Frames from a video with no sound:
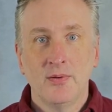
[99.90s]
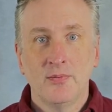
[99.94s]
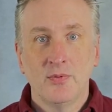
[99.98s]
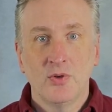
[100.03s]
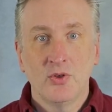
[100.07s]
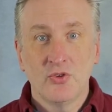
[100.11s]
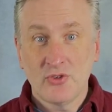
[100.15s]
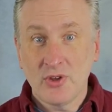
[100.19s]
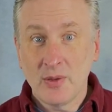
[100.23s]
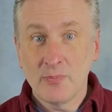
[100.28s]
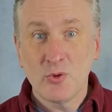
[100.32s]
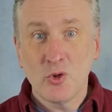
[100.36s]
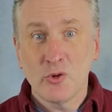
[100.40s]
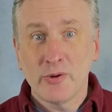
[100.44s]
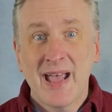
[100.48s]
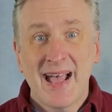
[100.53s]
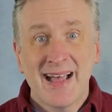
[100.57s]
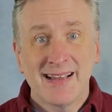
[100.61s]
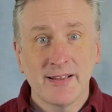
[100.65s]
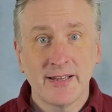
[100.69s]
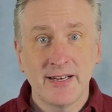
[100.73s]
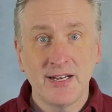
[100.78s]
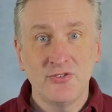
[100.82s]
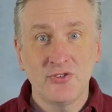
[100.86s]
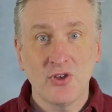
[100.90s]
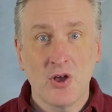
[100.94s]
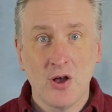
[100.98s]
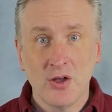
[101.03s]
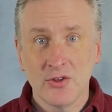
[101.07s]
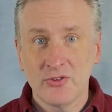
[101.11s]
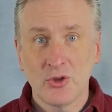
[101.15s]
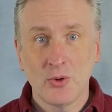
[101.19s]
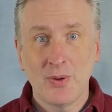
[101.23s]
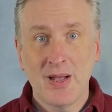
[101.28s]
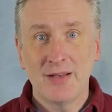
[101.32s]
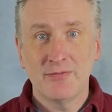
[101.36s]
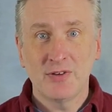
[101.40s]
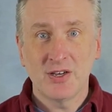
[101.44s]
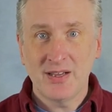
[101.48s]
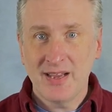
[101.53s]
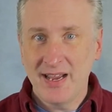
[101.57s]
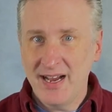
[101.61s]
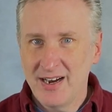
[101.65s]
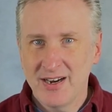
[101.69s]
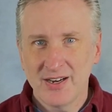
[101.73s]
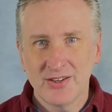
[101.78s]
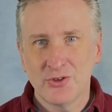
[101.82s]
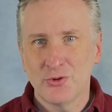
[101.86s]
Some tonalities also have a
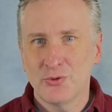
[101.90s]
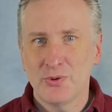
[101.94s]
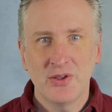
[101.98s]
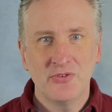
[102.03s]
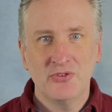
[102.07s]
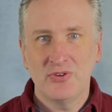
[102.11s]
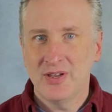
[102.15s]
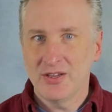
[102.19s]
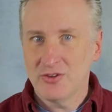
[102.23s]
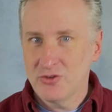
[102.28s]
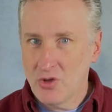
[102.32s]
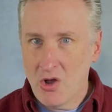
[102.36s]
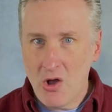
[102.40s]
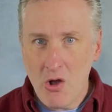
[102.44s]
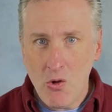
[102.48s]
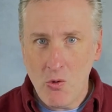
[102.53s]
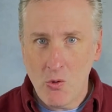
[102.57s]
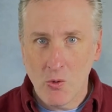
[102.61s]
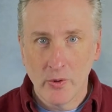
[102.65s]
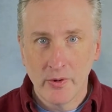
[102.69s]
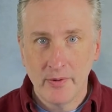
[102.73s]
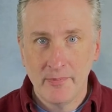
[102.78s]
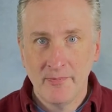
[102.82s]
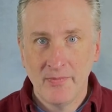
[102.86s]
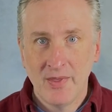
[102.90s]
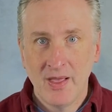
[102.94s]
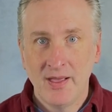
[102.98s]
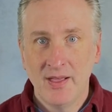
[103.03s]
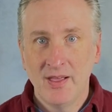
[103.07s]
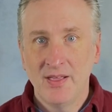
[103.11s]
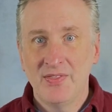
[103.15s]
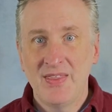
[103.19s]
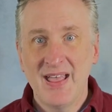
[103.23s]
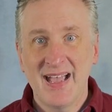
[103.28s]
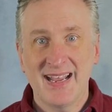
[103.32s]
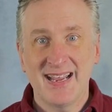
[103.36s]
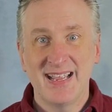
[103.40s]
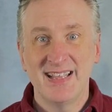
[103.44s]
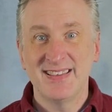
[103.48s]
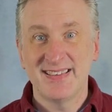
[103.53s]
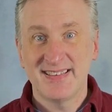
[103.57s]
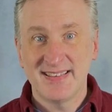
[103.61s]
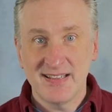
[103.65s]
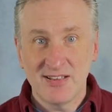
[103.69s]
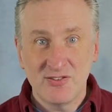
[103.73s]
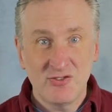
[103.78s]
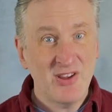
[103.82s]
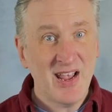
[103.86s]
characteristic tone that can
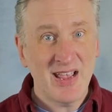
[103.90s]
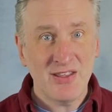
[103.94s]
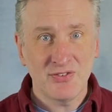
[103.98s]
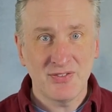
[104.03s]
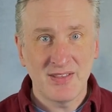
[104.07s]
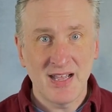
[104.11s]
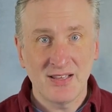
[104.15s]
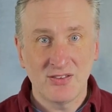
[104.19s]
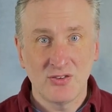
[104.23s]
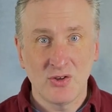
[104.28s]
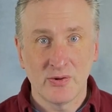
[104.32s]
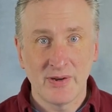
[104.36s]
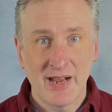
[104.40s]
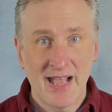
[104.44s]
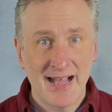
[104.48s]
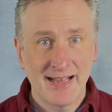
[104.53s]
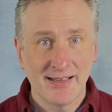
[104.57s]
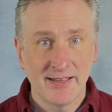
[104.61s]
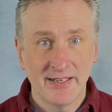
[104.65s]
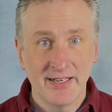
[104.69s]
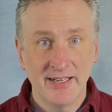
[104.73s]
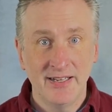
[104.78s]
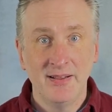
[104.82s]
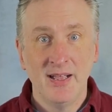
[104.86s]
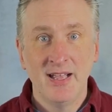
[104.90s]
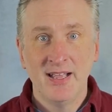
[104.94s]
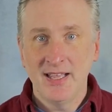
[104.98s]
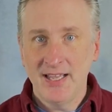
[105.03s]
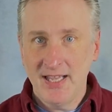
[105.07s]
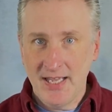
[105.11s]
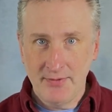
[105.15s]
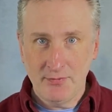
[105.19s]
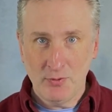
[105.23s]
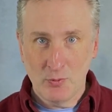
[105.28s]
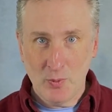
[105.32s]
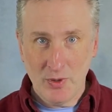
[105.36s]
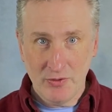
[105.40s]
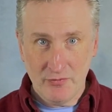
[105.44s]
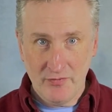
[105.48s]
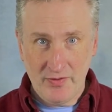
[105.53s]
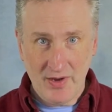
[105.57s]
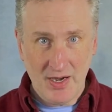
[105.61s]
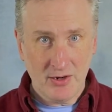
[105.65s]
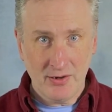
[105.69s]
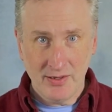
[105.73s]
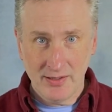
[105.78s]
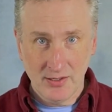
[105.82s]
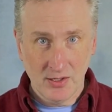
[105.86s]
suggest that tonality even with
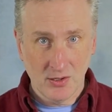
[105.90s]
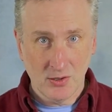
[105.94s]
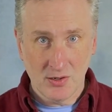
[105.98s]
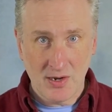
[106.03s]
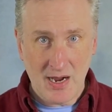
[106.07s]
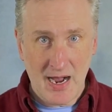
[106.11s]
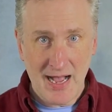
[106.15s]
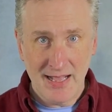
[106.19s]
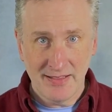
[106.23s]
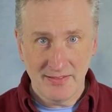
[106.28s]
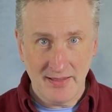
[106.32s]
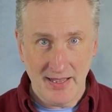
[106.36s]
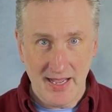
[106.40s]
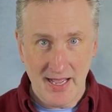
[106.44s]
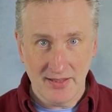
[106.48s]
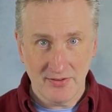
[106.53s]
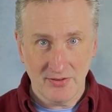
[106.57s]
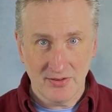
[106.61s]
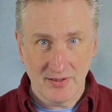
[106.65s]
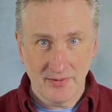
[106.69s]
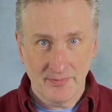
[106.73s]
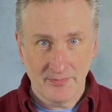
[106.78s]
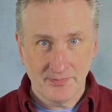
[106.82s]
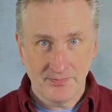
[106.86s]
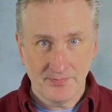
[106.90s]
very little context.